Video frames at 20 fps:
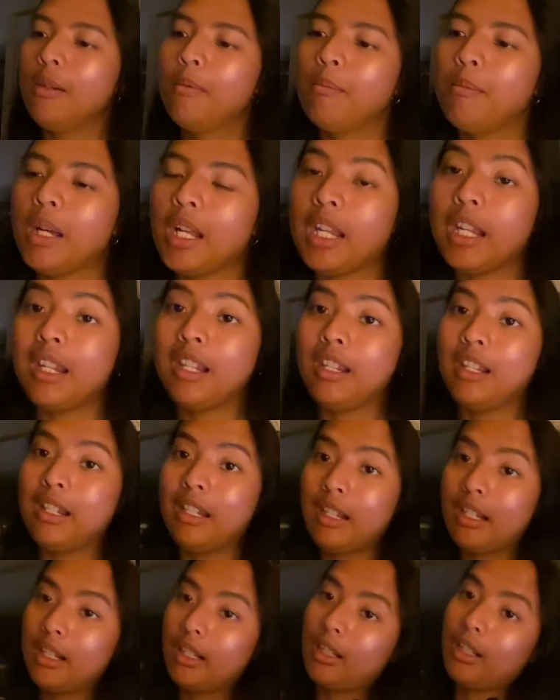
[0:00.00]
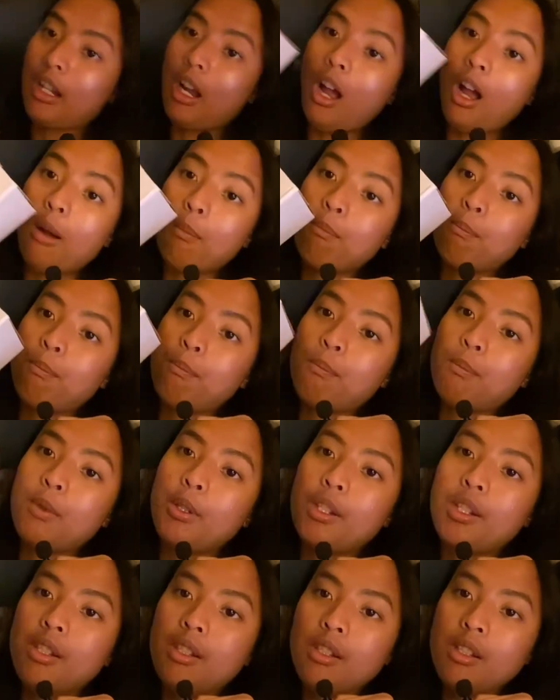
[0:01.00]
my
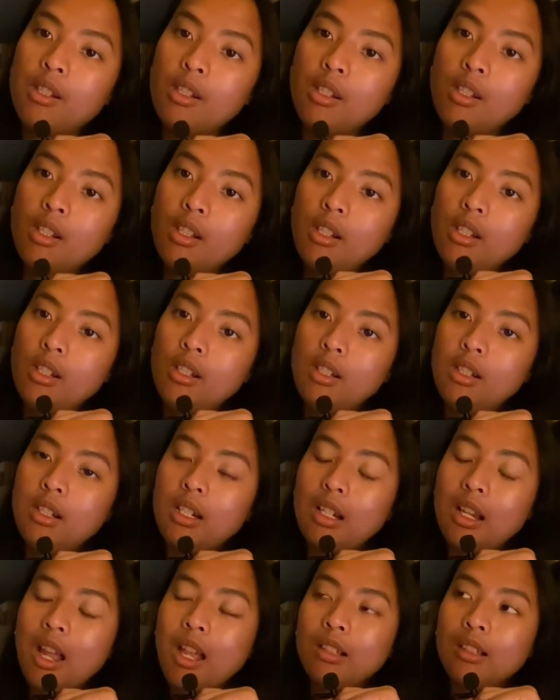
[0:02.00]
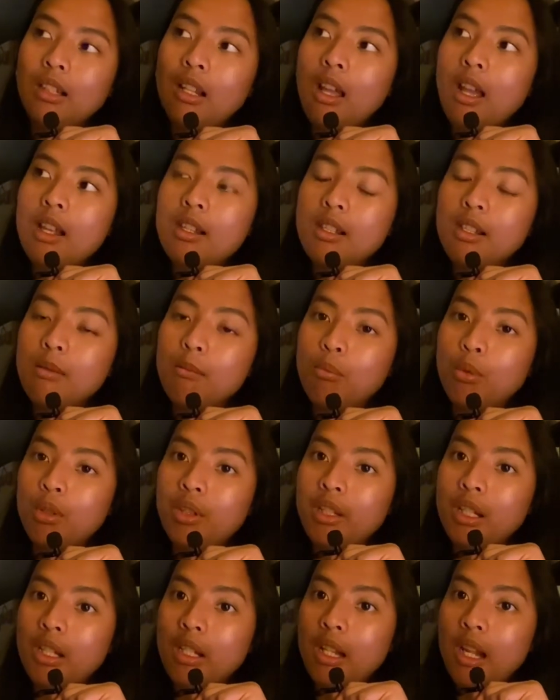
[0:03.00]
cups, the can glass for
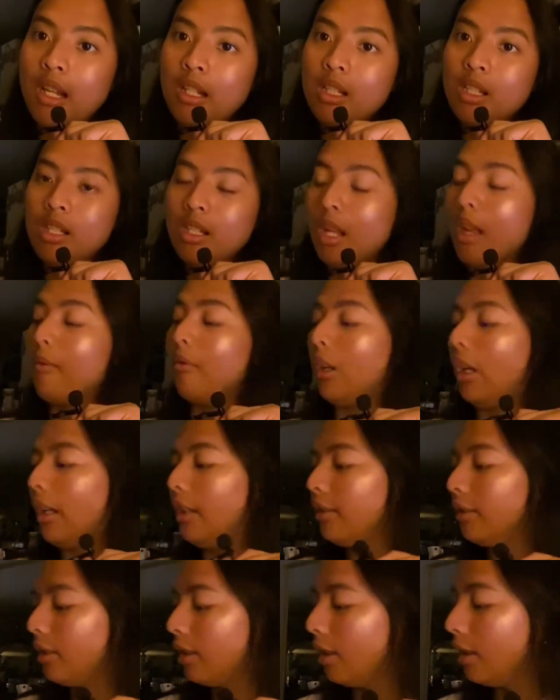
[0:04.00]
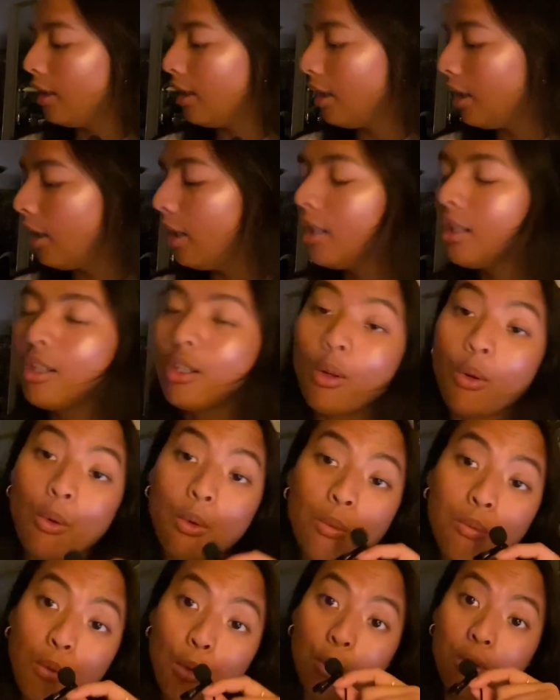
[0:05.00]
the next event.
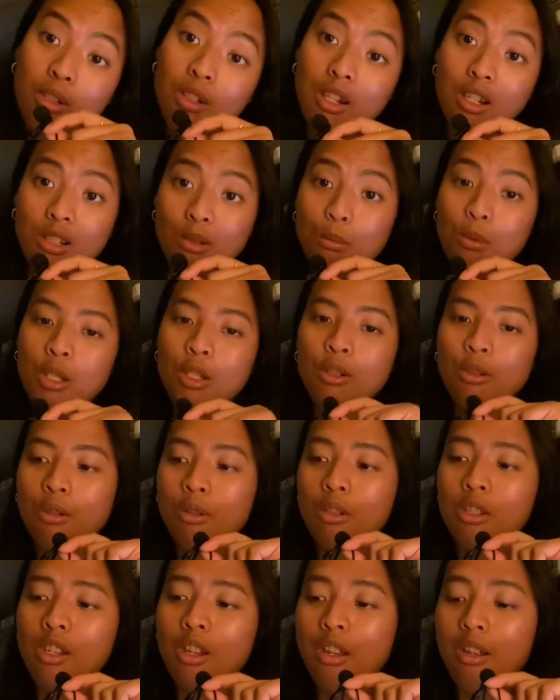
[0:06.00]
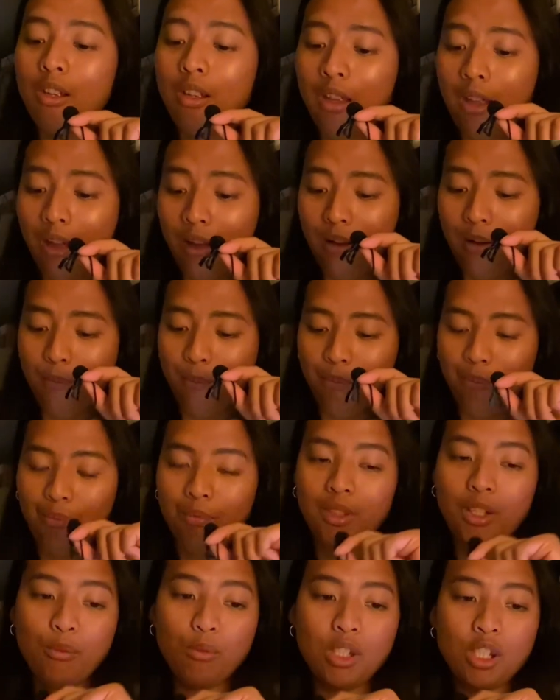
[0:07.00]
So for today's video,
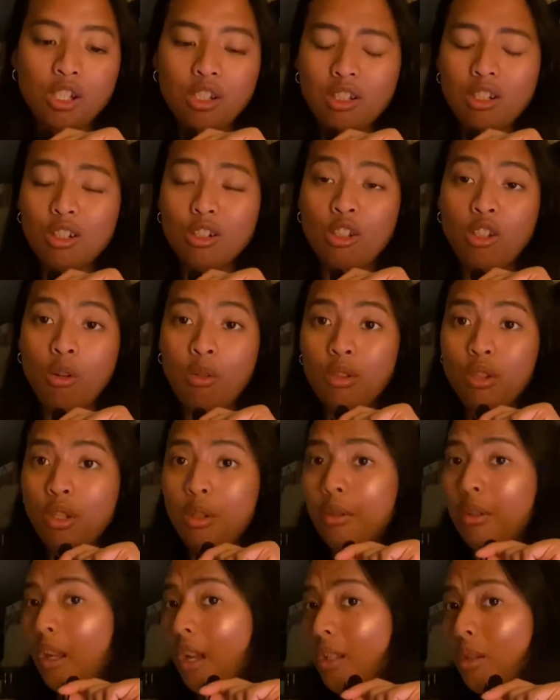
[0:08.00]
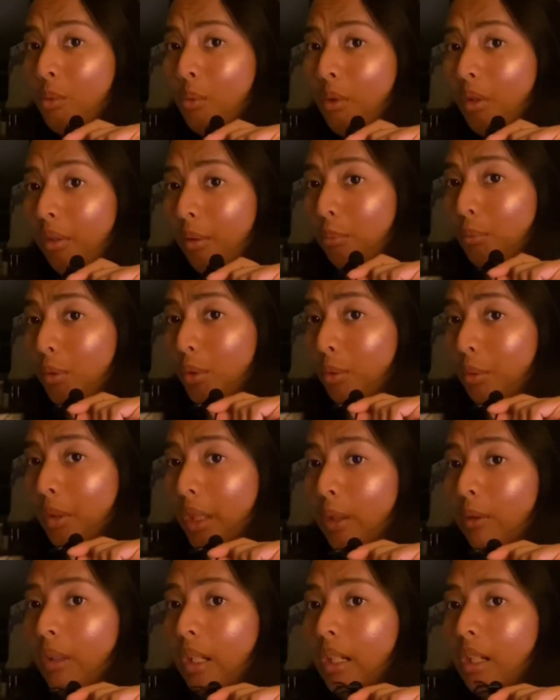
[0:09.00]
I'm just gonna show to you guys what I'm
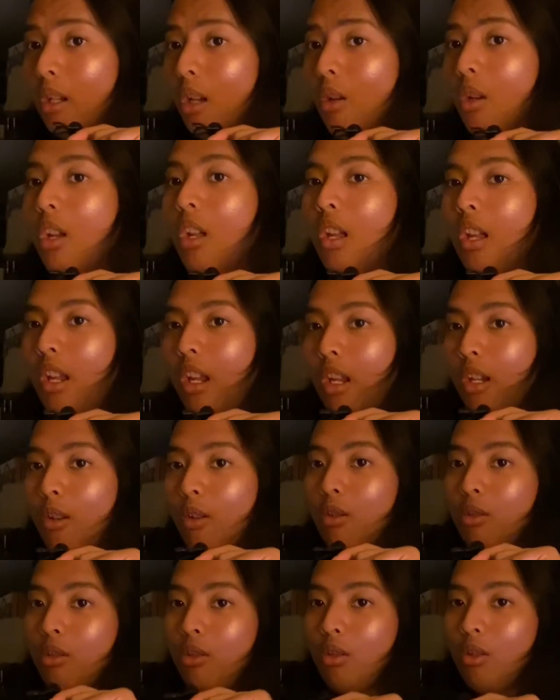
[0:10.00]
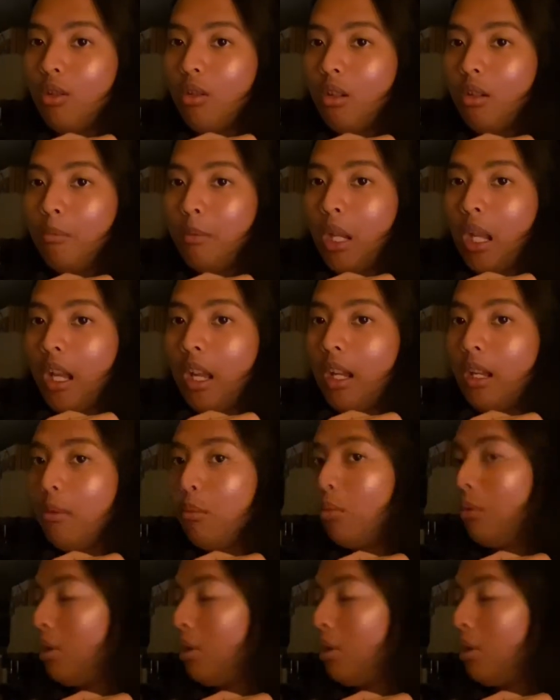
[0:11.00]
doing right now. And also behind